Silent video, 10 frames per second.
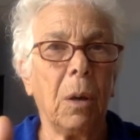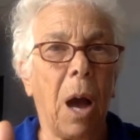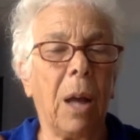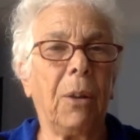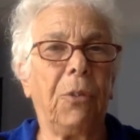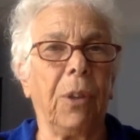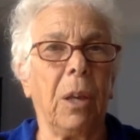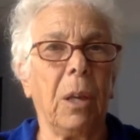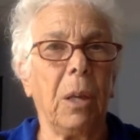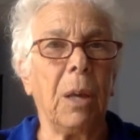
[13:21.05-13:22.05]

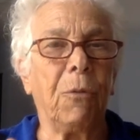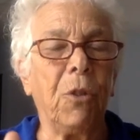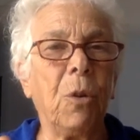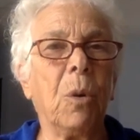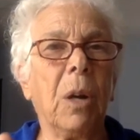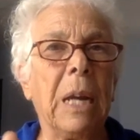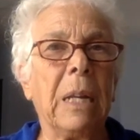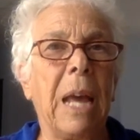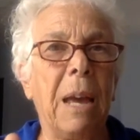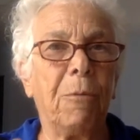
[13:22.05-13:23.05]
Honestly, if you are
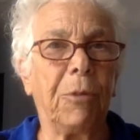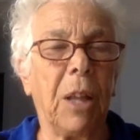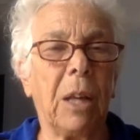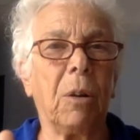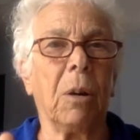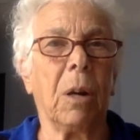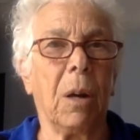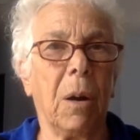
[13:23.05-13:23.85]
in a flood or a